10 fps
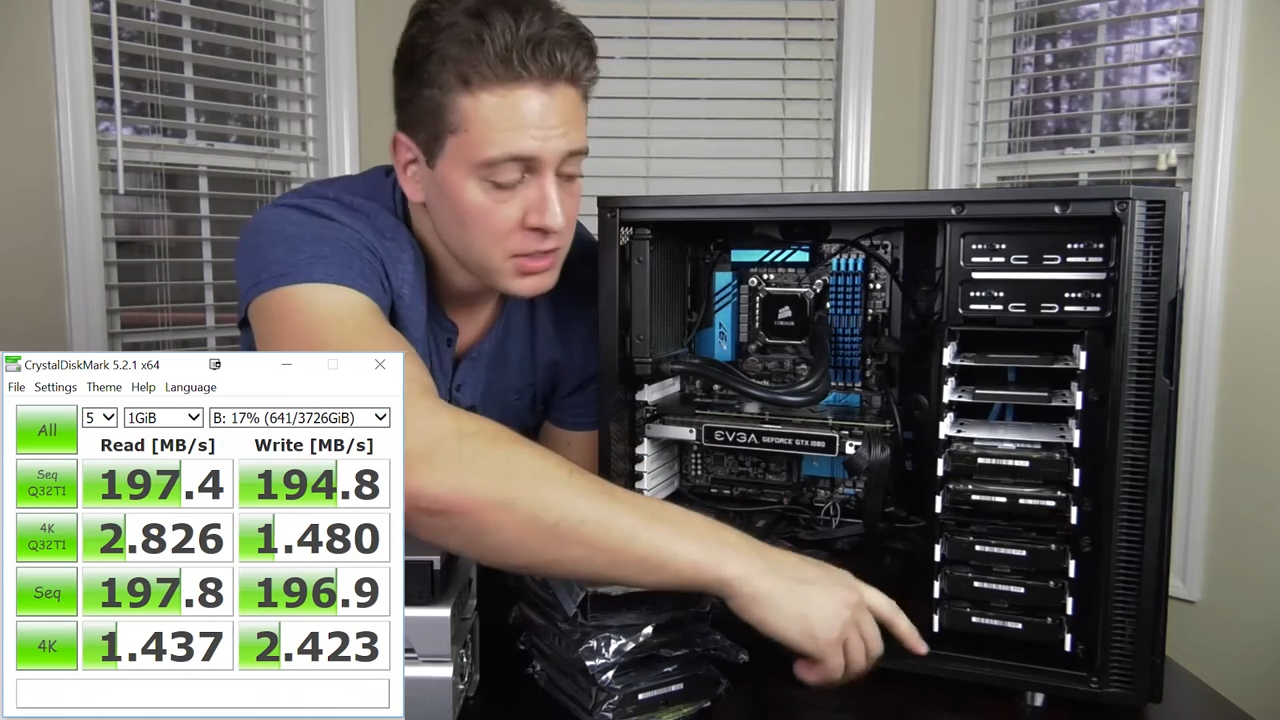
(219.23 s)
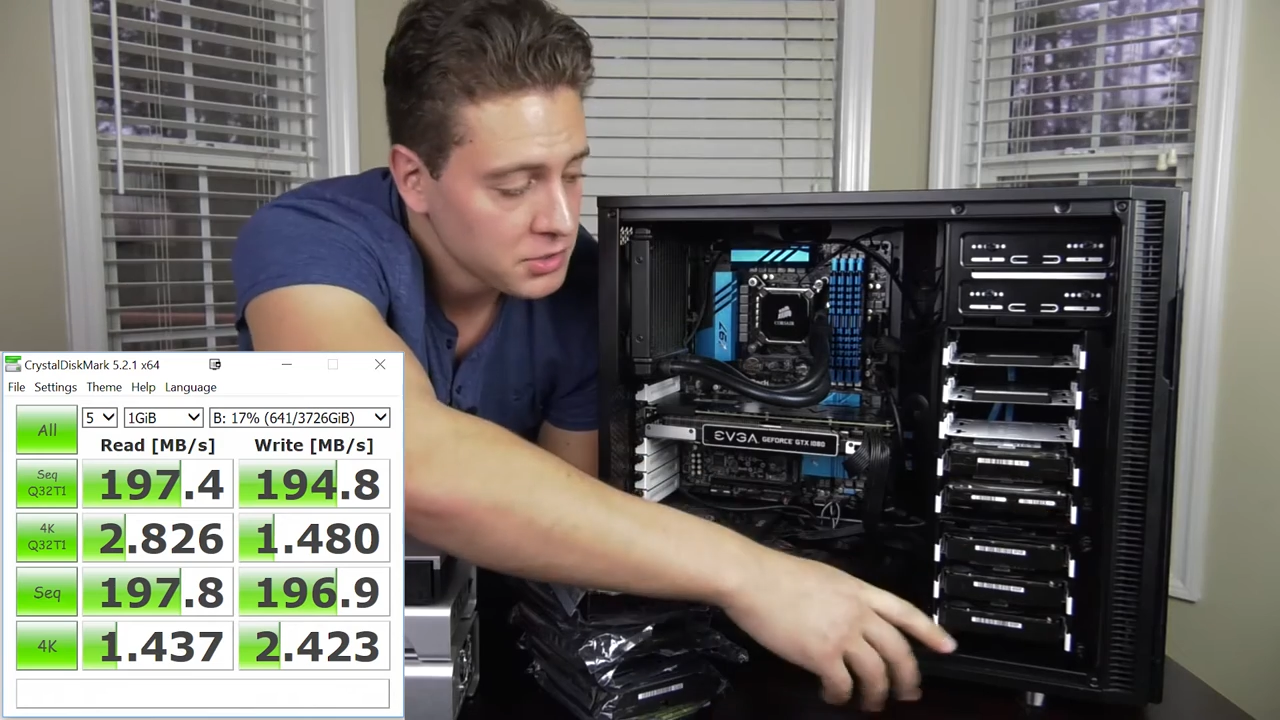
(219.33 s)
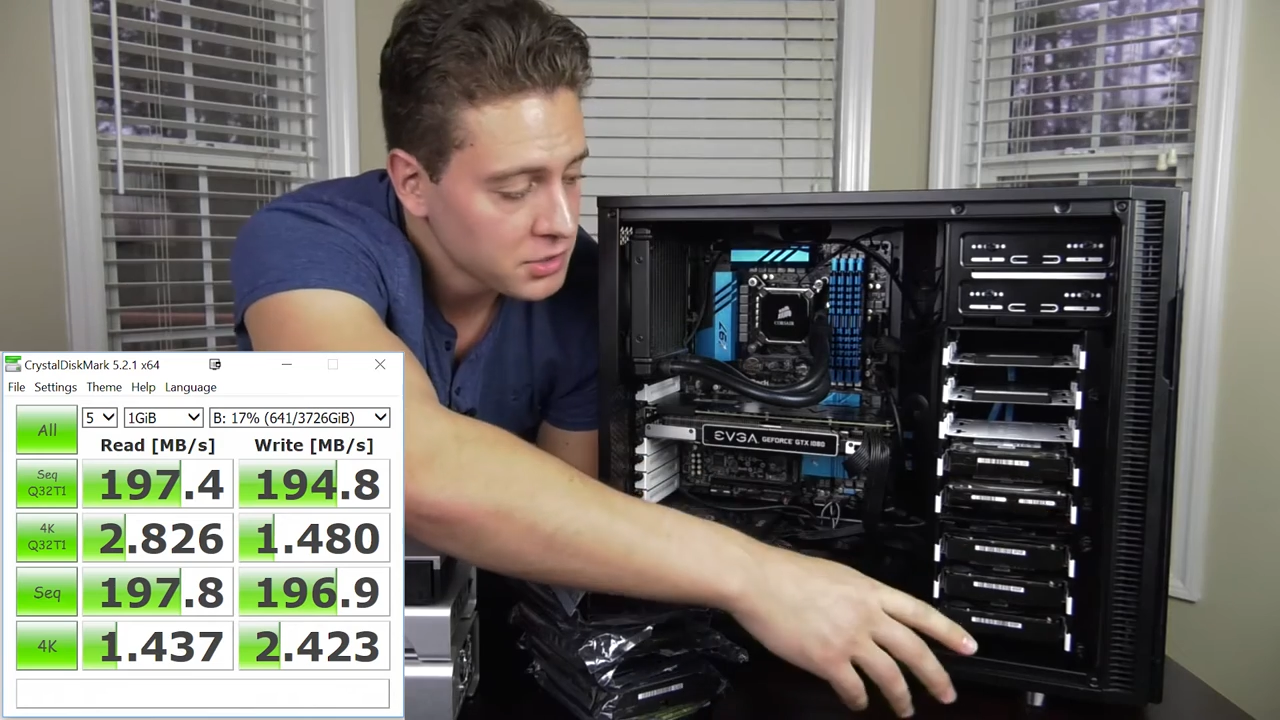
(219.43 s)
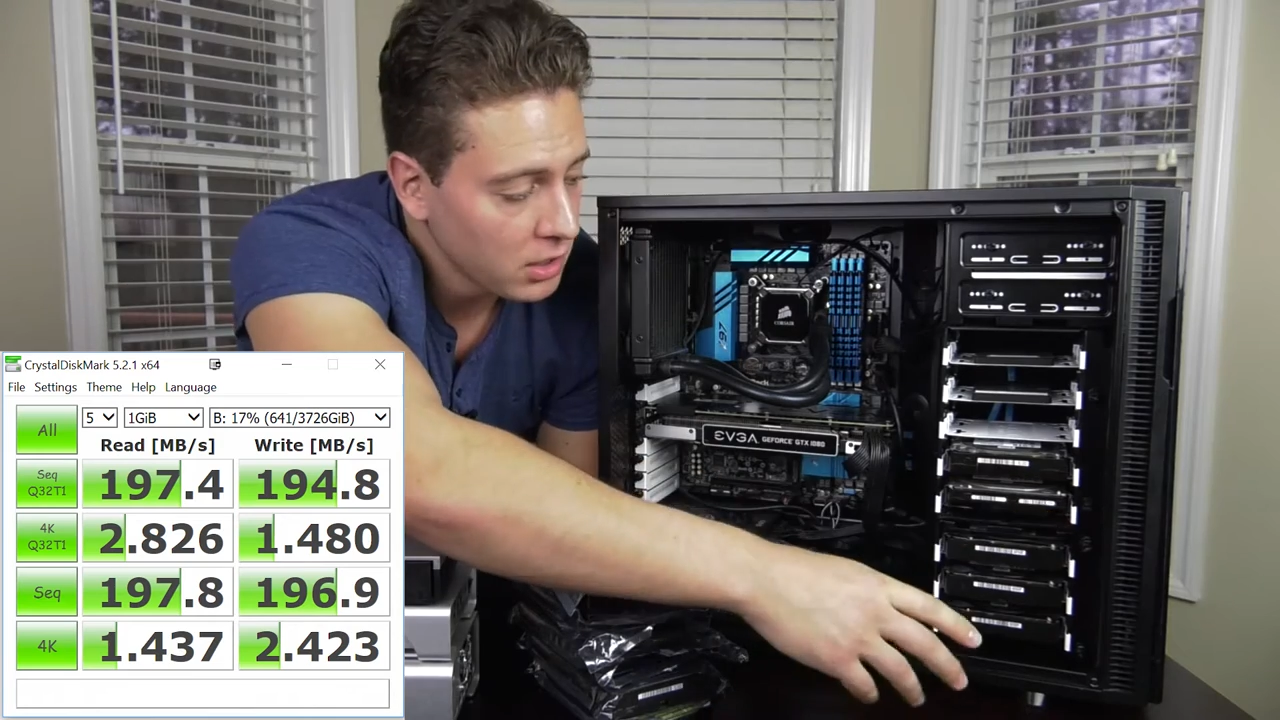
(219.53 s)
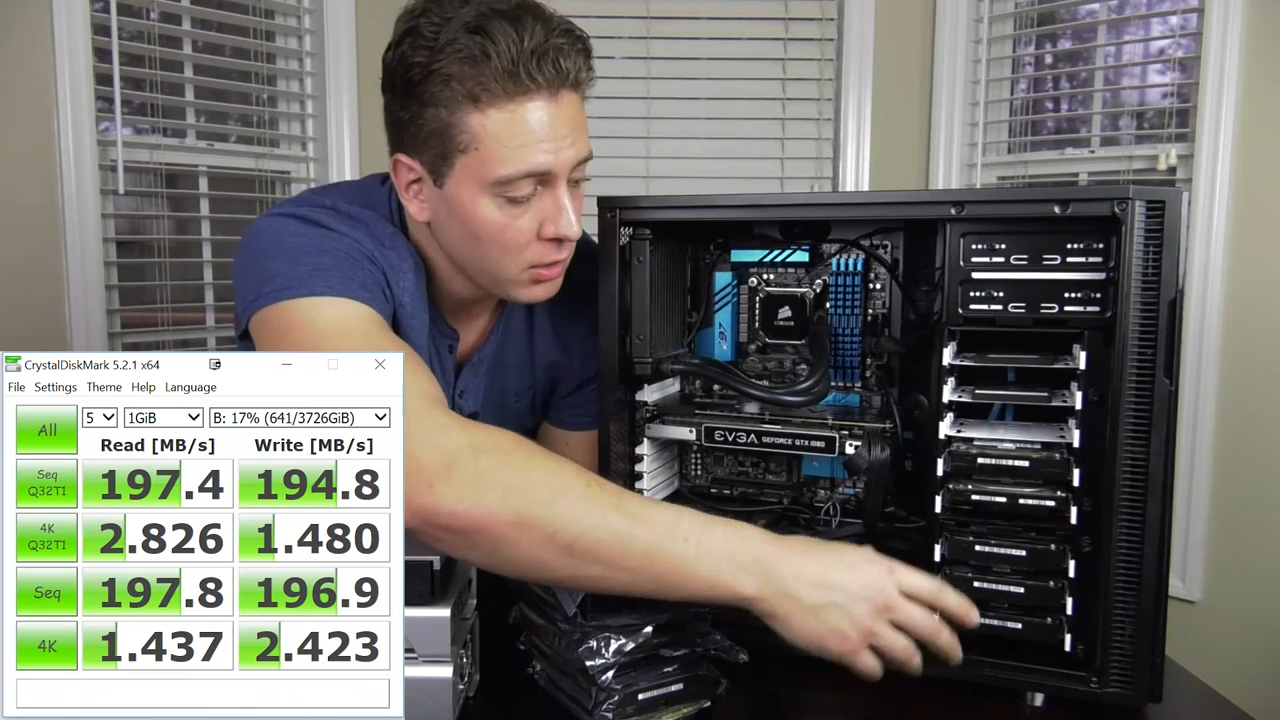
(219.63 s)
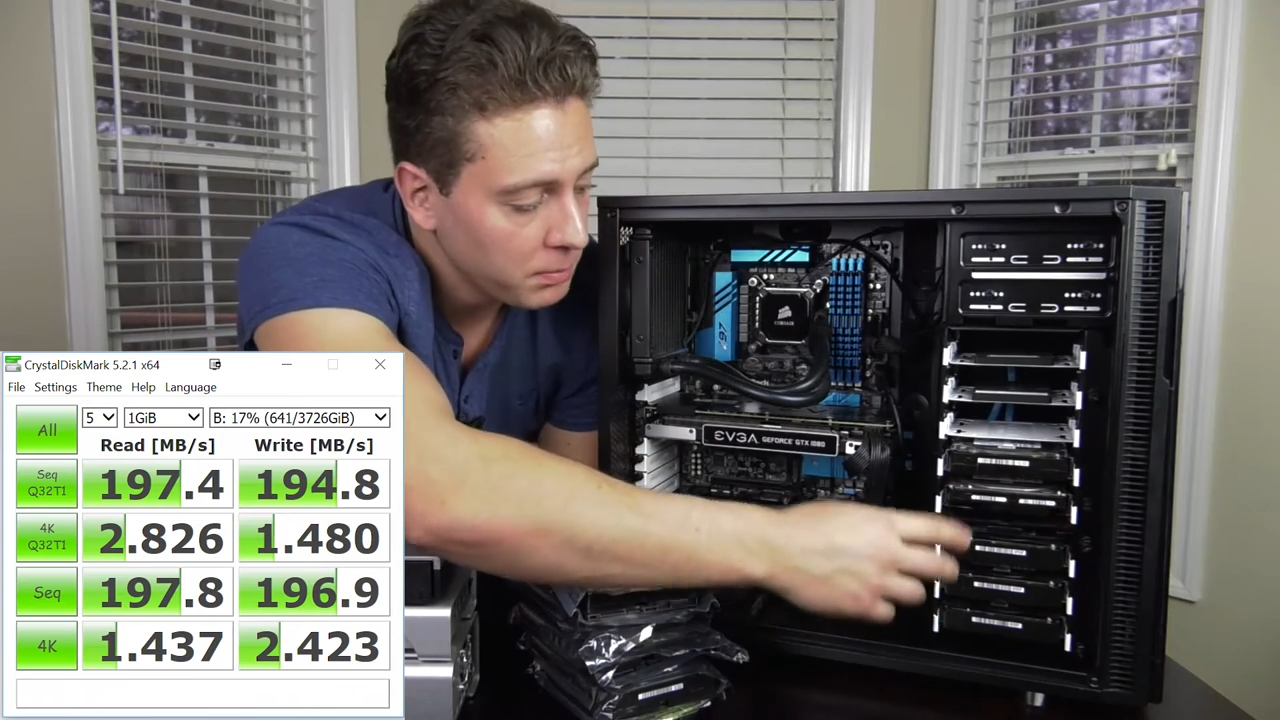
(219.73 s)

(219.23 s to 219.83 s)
So